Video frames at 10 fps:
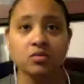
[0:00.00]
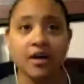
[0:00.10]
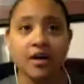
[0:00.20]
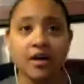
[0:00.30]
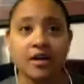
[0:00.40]

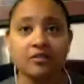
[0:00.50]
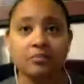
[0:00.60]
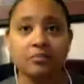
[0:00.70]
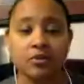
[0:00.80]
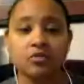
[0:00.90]
a
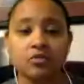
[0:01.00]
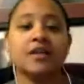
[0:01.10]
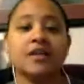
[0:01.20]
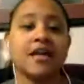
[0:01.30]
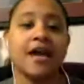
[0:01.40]

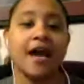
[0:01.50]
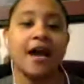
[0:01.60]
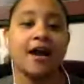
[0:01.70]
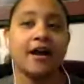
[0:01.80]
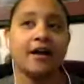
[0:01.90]
protest
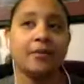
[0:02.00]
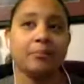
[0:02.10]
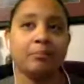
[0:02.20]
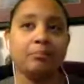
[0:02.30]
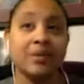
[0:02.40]

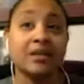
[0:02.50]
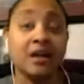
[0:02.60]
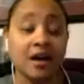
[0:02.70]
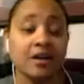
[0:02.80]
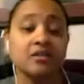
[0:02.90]

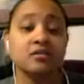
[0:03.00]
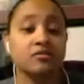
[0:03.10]
because